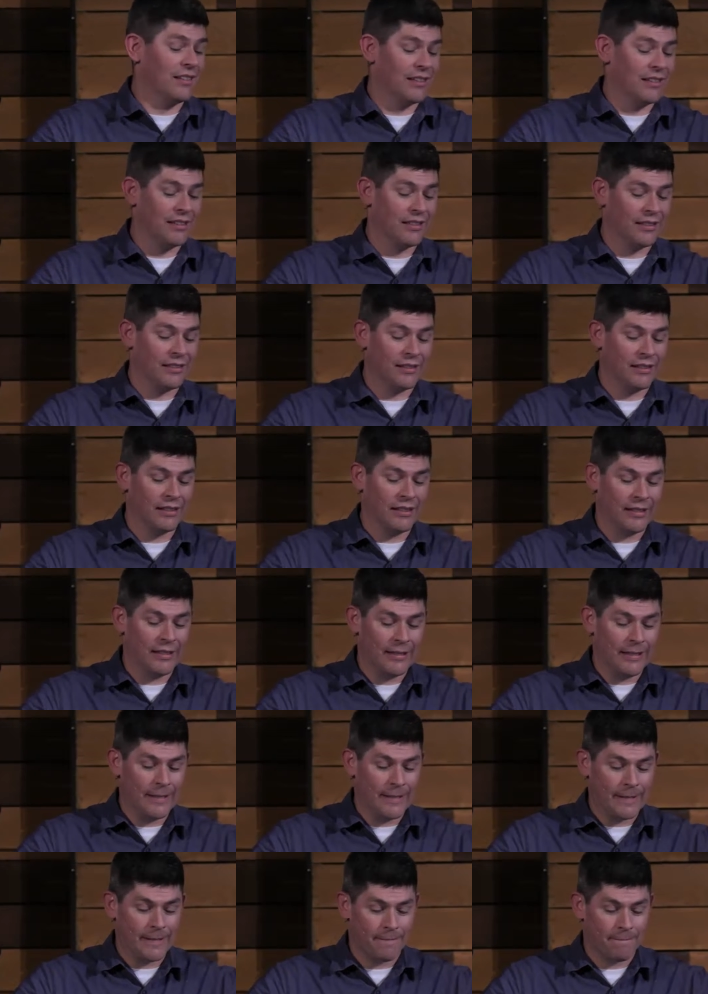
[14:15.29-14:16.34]

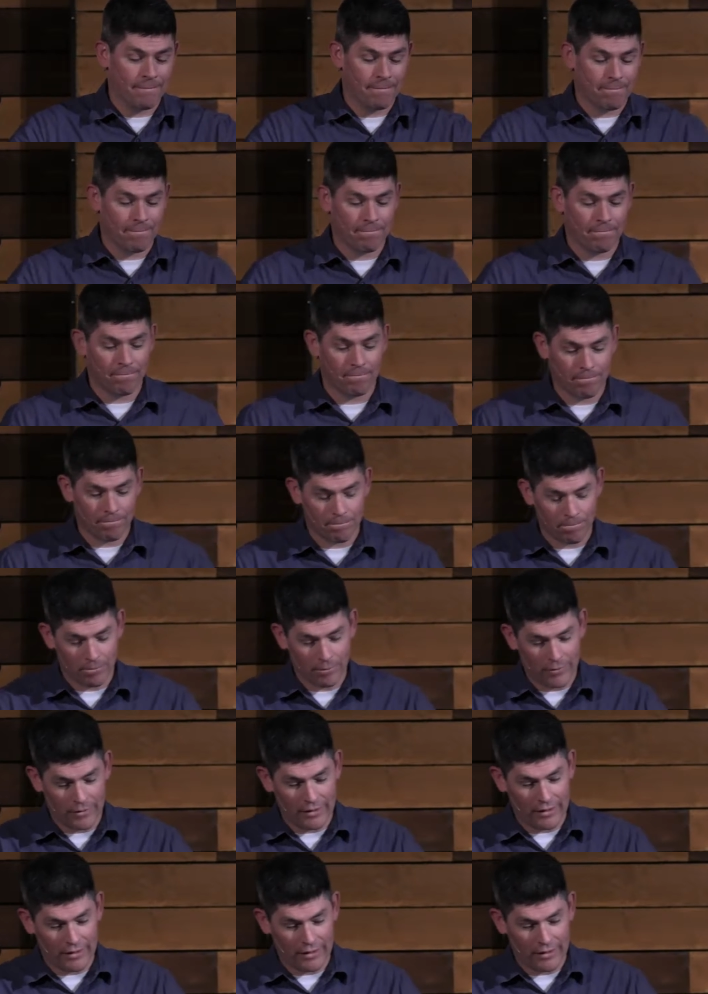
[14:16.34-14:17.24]
[no speech]